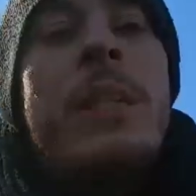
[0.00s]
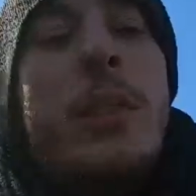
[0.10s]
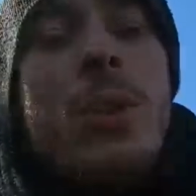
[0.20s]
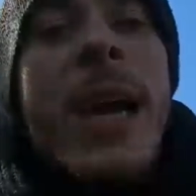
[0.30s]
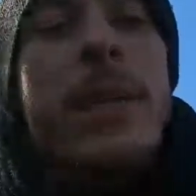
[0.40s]
me
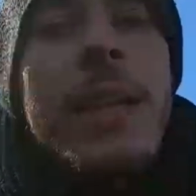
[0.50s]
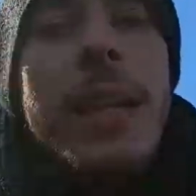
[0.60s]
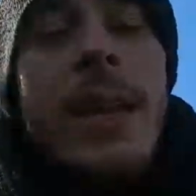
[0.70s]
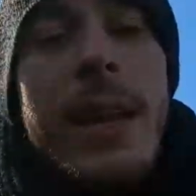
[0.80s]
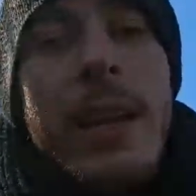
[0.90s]
to attract
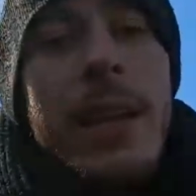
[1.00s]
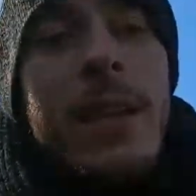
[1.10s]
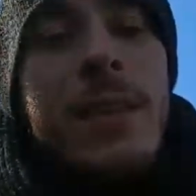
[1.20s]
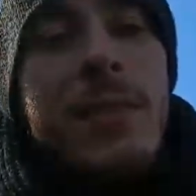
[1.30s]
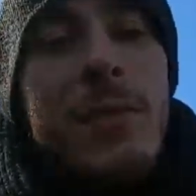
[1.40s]

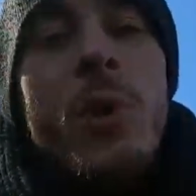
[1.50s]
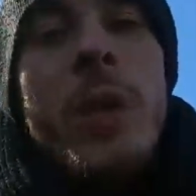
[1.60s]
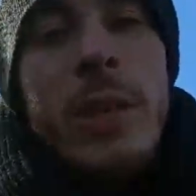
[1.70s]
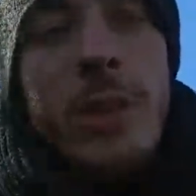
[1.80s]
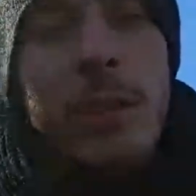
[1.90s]

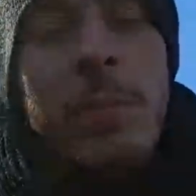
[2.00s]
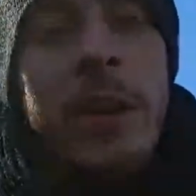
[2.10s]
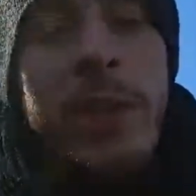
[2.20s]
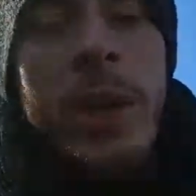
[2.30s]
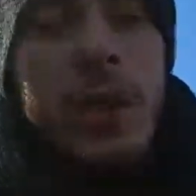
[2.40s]
viewers to
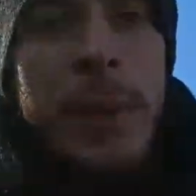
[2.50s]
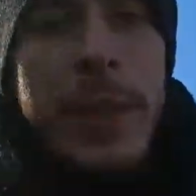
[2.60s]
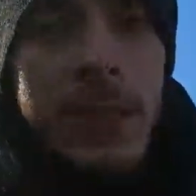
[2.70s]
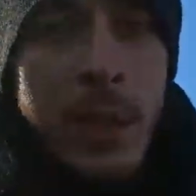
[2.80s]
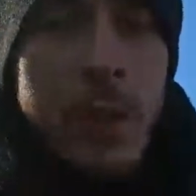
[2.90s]
my videos
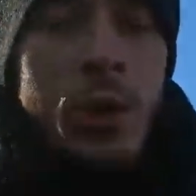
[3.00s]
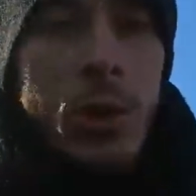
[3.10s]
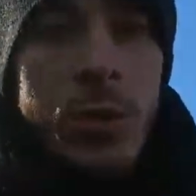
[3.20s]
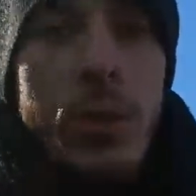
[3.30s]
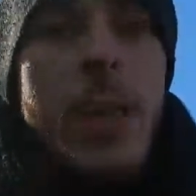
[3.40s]
because there's a
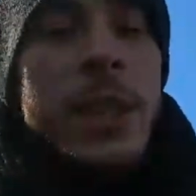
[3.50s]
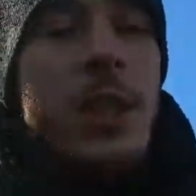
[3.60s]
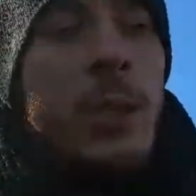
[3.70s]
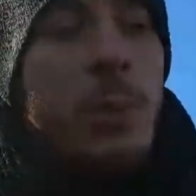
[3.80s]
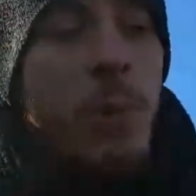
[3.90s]
certain
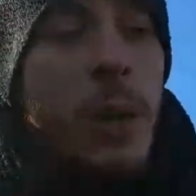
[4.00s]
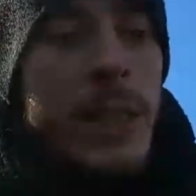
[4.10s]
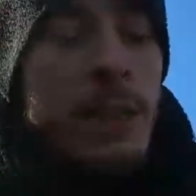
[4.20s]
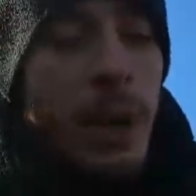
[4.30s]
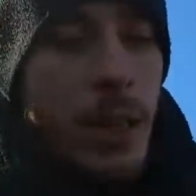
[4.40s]
relationship
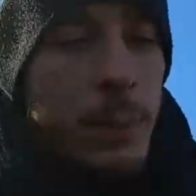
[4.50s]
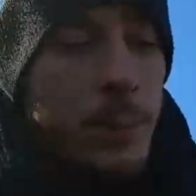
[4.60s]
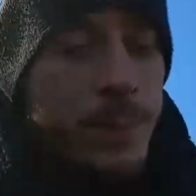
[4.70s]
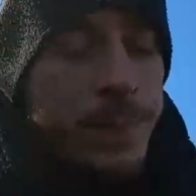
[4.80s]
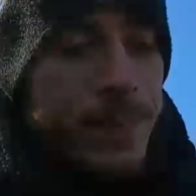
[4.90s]
already
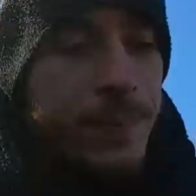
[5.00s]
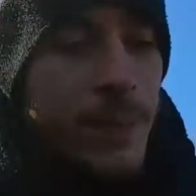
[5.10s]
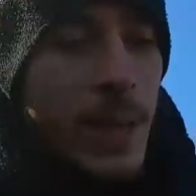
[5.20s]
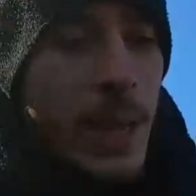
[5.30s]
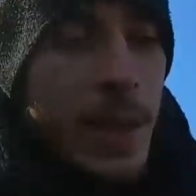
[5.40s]
developed.
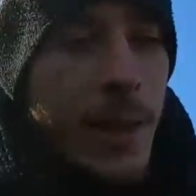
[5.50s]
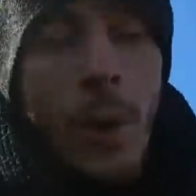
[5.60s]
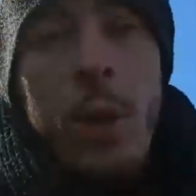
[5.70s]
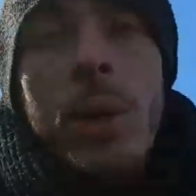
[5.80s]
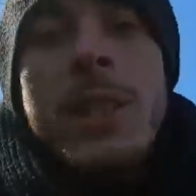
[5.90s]

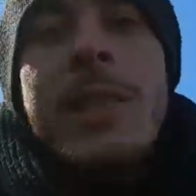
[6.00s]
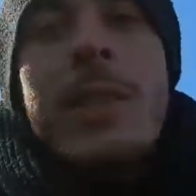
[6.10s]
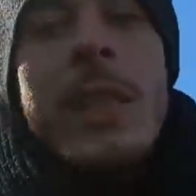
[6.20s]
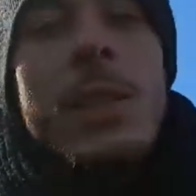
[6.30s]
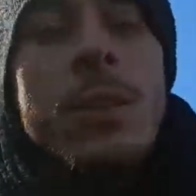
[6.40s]
Although I
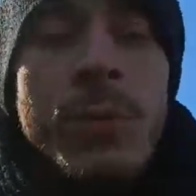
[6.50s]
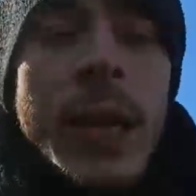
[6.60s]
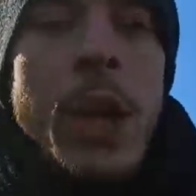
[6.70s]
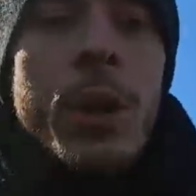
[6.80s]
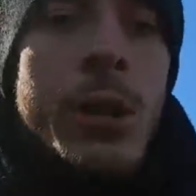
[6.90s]
still need to
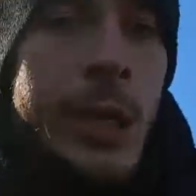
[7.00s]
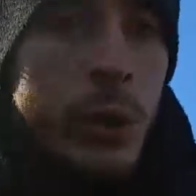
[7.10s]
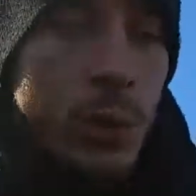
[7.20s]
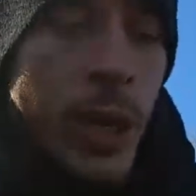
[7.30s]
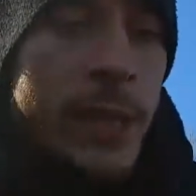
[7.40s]
re-earn
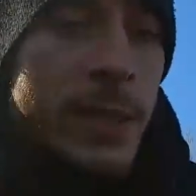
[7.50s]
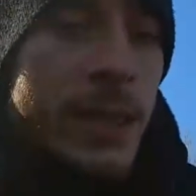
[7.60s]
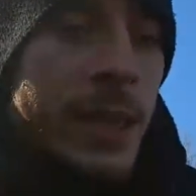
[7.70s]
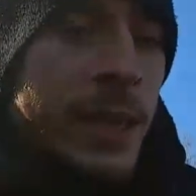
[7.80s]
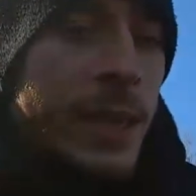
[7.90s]
their
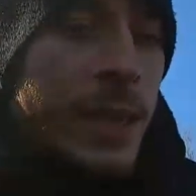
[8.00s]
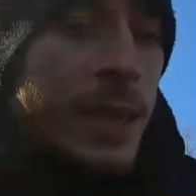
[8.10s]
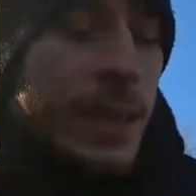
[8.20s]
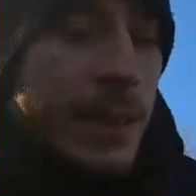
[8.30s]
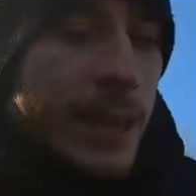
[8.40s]
trust,
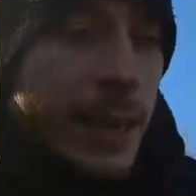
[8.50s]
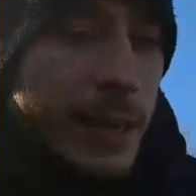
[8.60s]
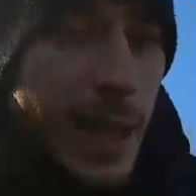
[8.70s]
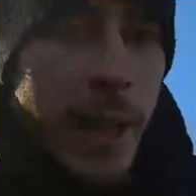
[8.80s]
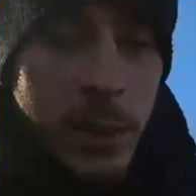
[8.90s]

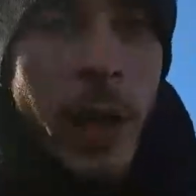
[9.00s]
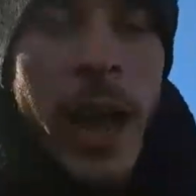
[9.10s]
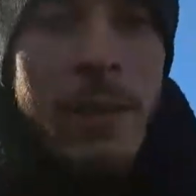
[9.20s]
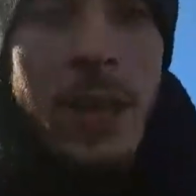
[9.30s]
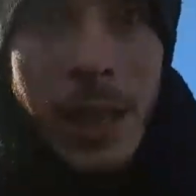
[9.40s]
I do
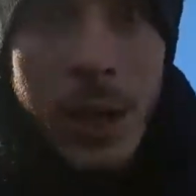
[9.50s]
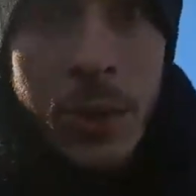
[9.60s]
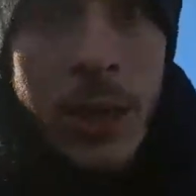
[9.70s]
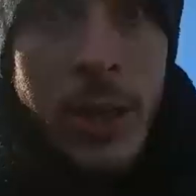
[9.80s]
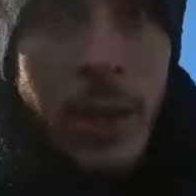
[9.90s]
have that
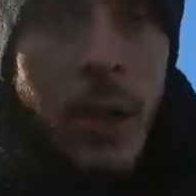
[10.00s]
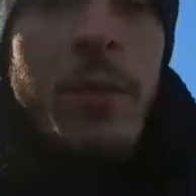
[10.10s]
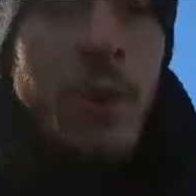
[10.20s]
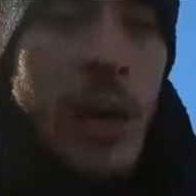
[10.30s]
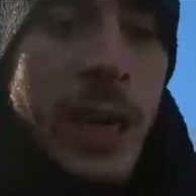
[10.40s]
luxury
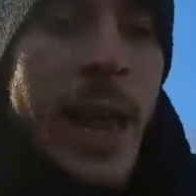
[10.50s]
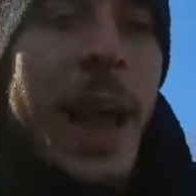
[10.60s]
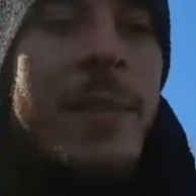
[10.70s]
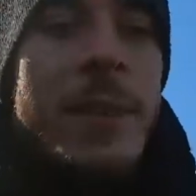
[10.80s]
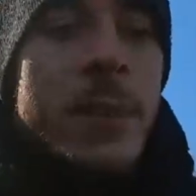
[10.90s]
of already
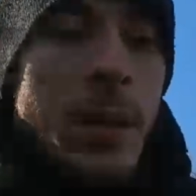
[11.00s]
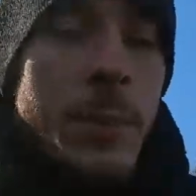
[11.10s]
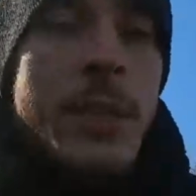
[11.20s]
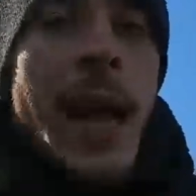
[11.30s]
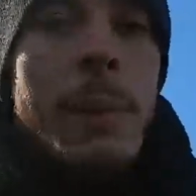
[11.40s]
having
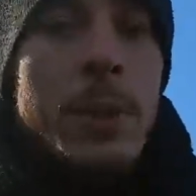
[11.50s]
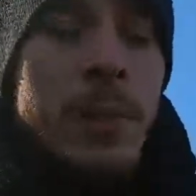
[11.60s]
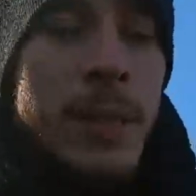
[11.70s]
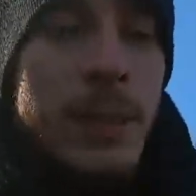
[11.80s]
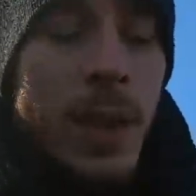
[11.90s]
some
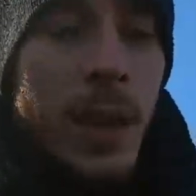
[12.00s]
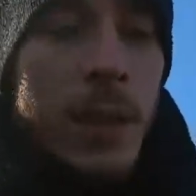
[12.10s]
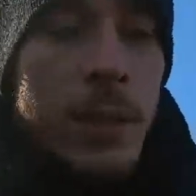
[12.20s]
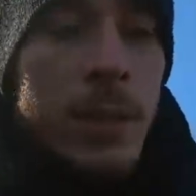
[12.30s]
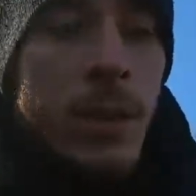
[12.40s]
establishment
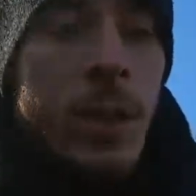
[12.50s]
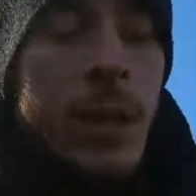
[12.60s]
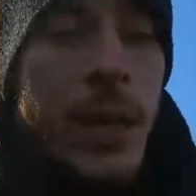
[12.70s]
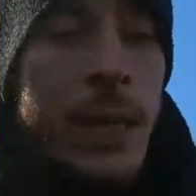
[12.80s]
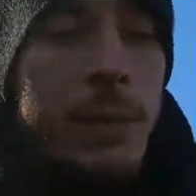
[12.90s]
on
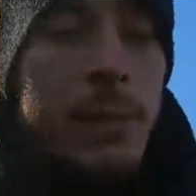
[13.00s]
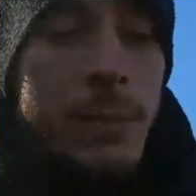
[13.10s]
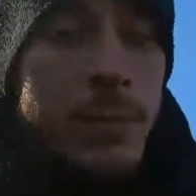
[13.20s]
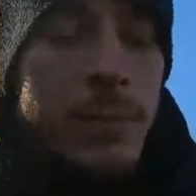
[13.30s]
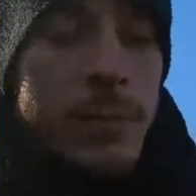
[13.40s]
online
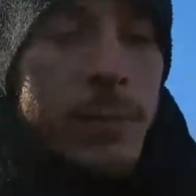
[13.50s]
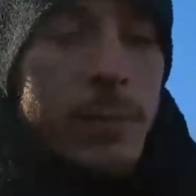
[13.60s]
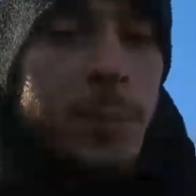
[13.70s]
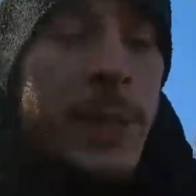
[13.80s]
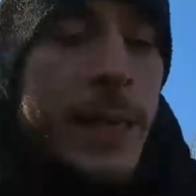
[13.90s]

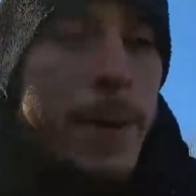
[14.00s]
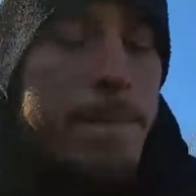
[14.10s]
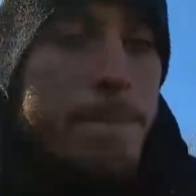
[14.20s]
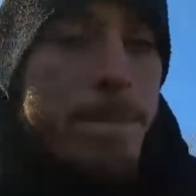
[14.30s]
media.